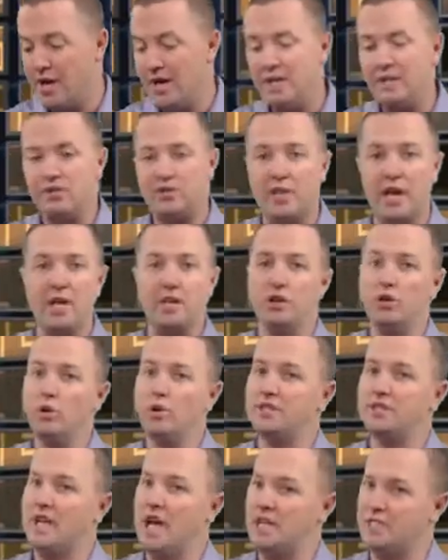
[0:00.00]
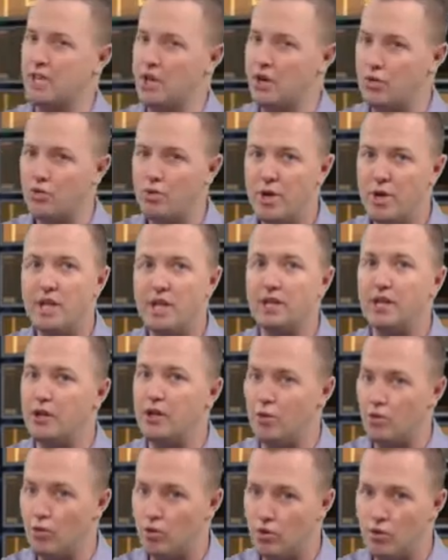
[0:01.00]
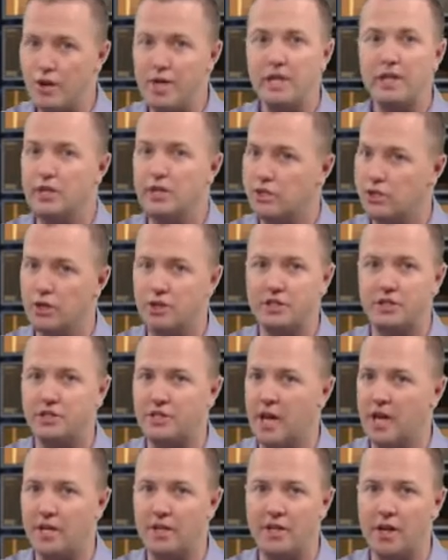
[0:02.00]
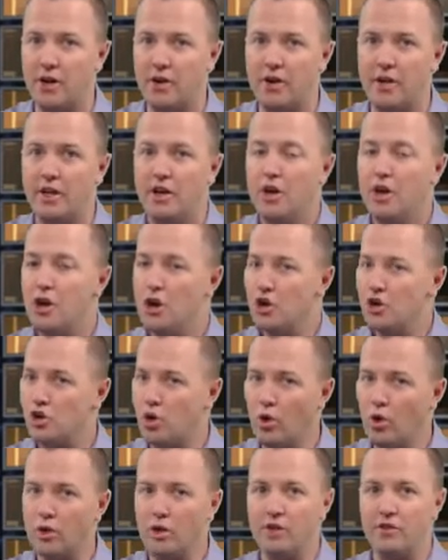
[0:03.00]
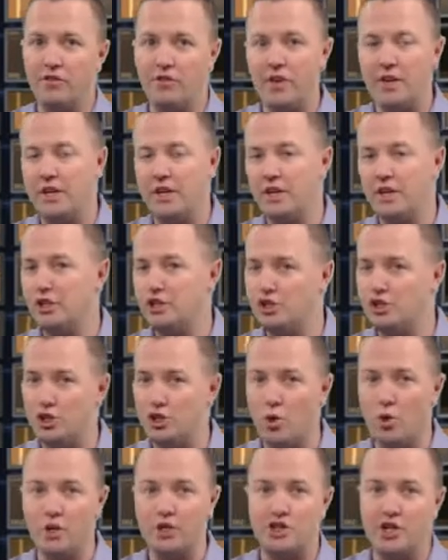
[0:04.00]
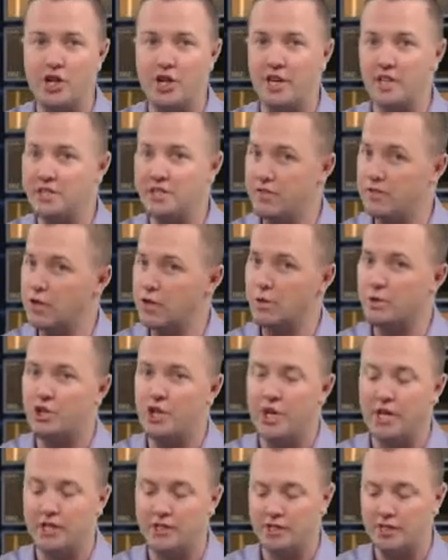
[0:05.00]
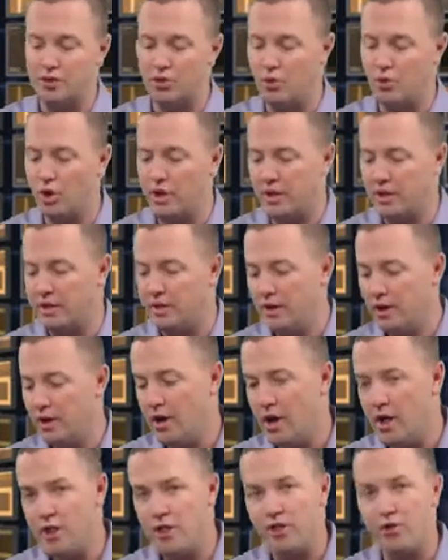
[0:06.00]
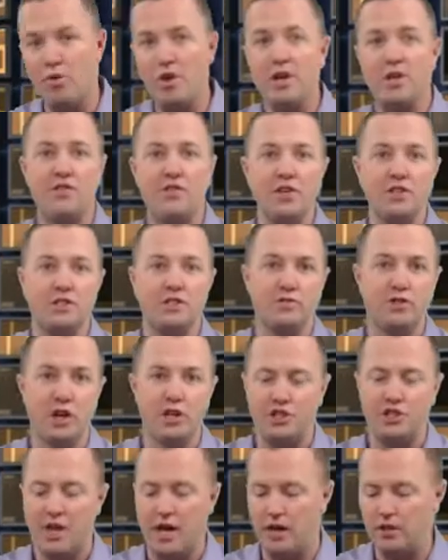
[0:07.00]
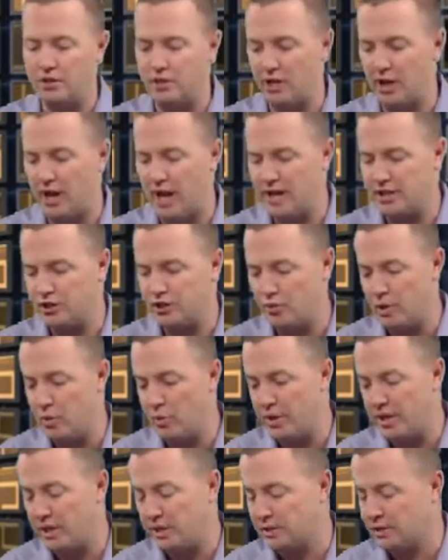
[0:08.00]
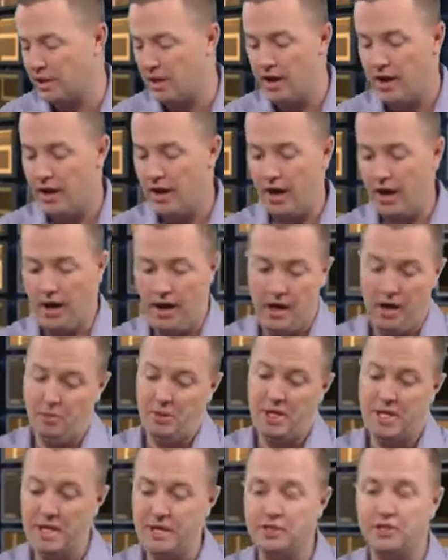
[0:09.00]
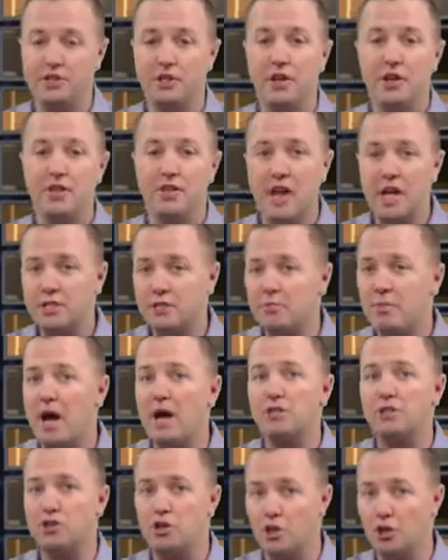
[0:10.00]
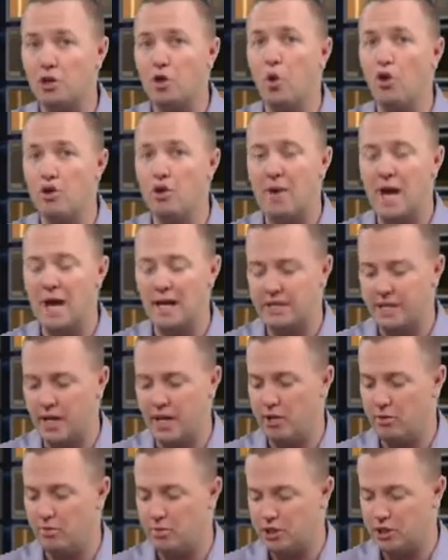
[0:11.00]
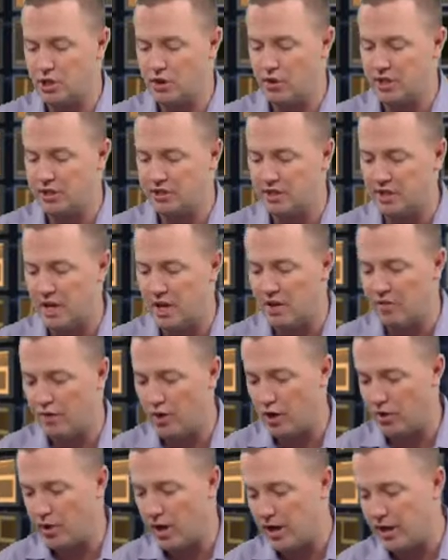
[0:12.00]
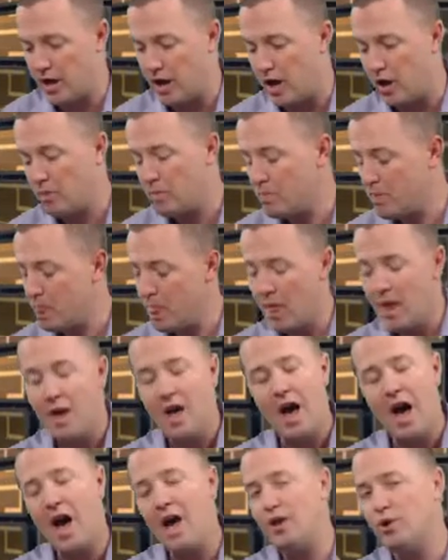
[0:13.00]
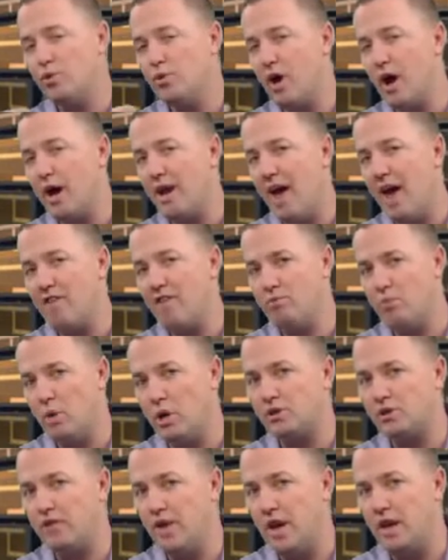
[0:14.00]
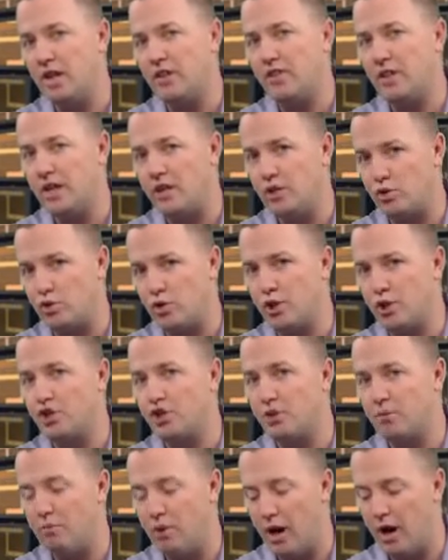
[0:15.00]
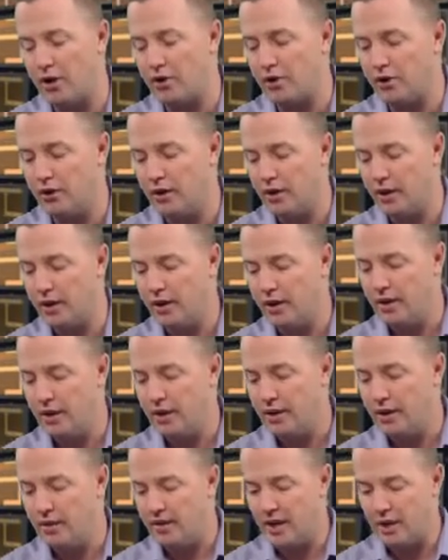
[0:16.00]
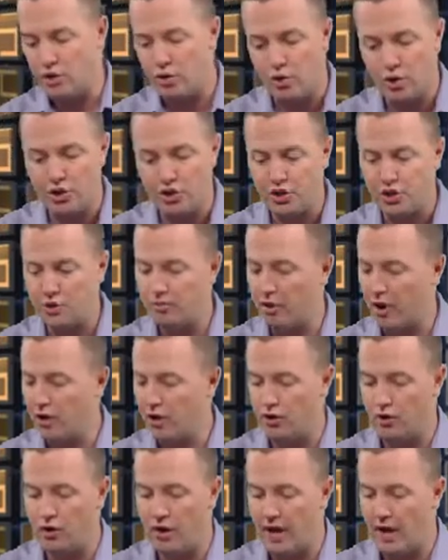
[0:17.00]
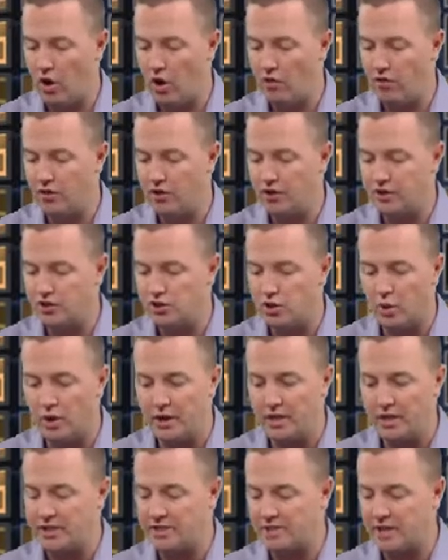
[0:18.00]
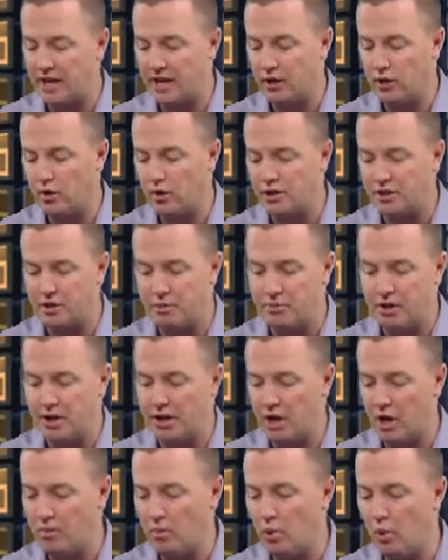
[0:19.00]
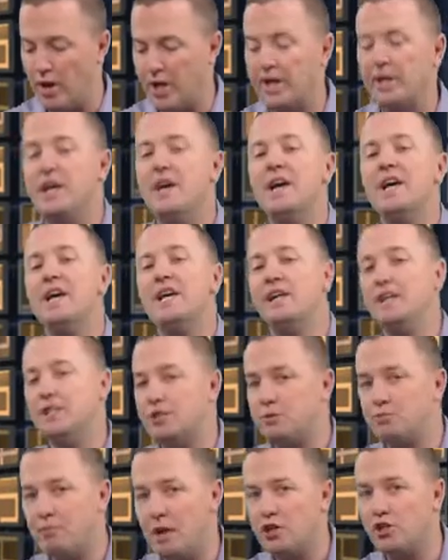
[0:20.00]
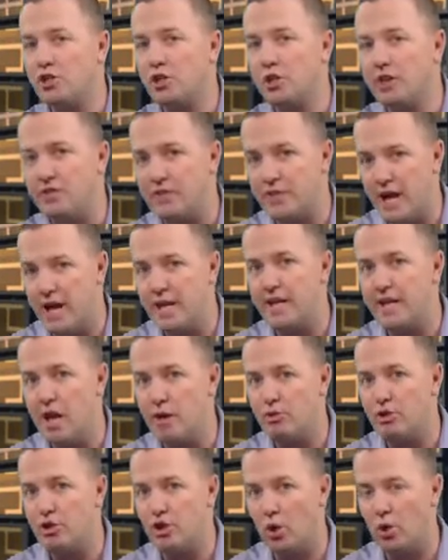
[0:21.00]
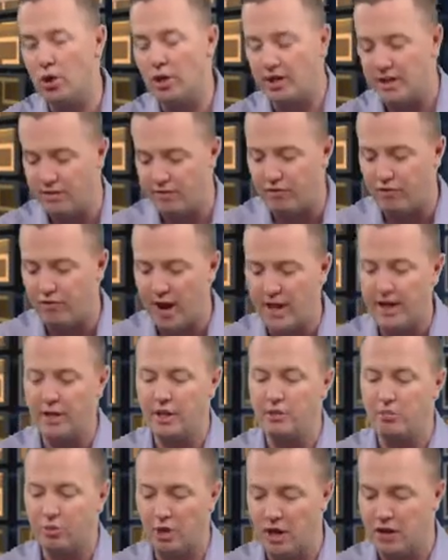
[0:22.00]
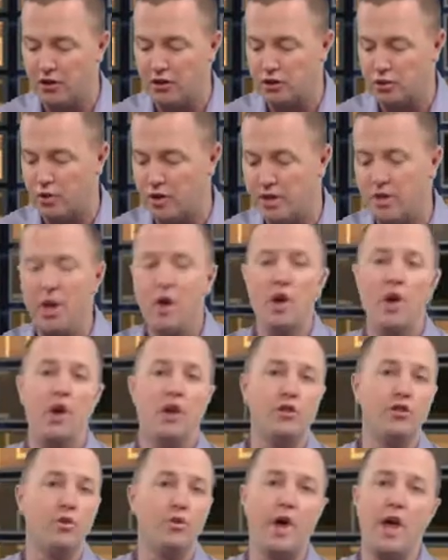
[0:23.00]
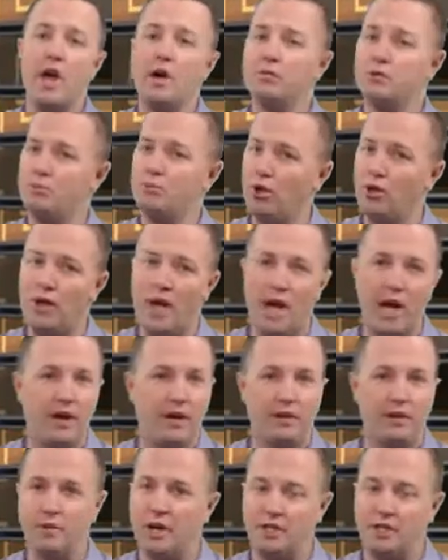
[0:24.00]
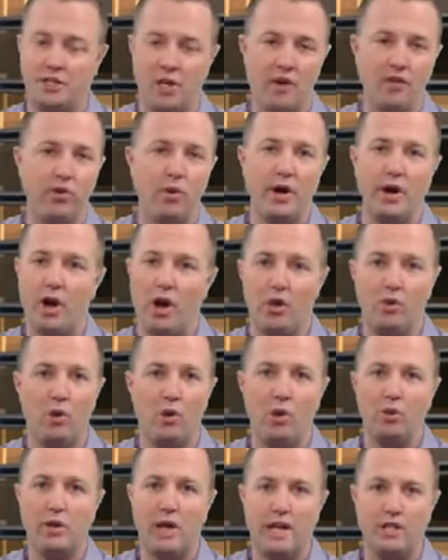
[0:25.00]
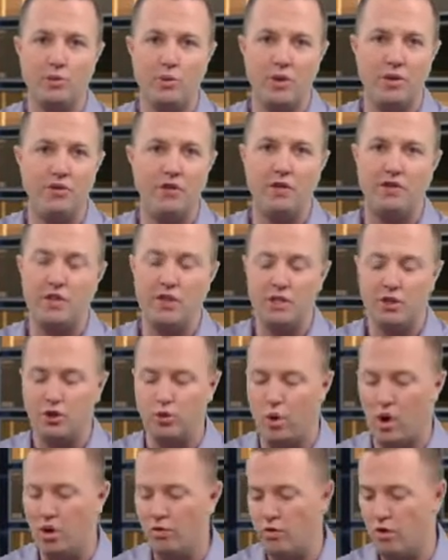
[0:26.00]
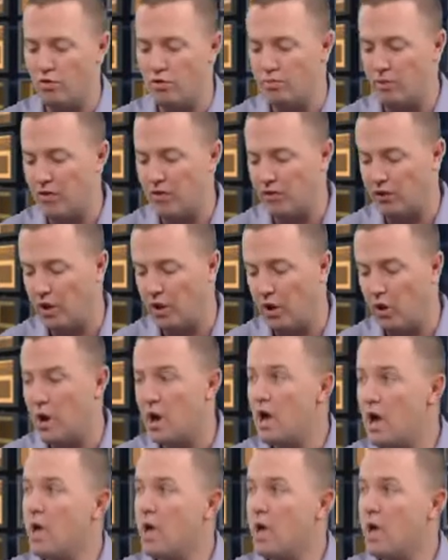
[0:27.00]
St. Louis has a really, really good secondary. Cortland Finnegan and Janoris Jenkins, even though Jenkins is a rookie, 3 defensive touchdowns in the last 3 weeks. I mean, that's about as good a cornerback tandem as there is in the NFL right now. I do not have much faith in Christian Ponder, that Christian Ponder-led offense going into St. Louis and picking up a win, especially if Danny Amendola can finally play this week. The Rams pulled out a tough win on the road last week, 15-12 over Buffalo.